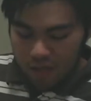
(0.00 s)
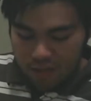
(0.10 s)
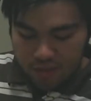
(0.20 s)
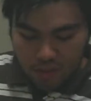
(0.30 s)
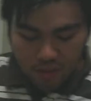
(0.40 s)

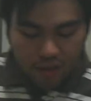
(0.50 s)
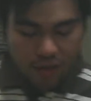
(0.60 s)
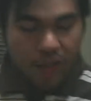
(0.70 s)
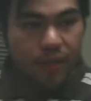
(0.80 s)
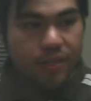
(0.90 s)
So in
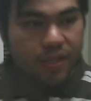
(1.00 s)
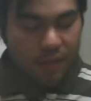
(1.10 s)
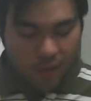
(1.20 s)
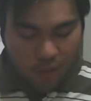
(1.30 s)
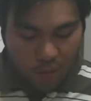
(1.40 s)

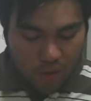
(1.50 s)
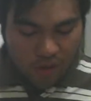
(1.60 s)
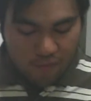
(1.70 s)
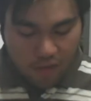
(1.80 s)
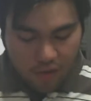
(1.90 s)
conclusion, we
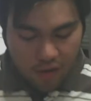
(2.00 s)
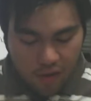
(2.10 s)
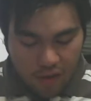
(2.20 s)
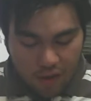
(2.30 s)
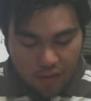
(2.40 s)
have learned
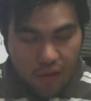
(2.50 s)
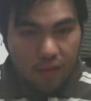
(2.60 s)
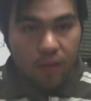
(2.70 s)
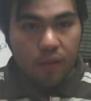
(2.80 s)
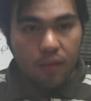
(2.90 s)
that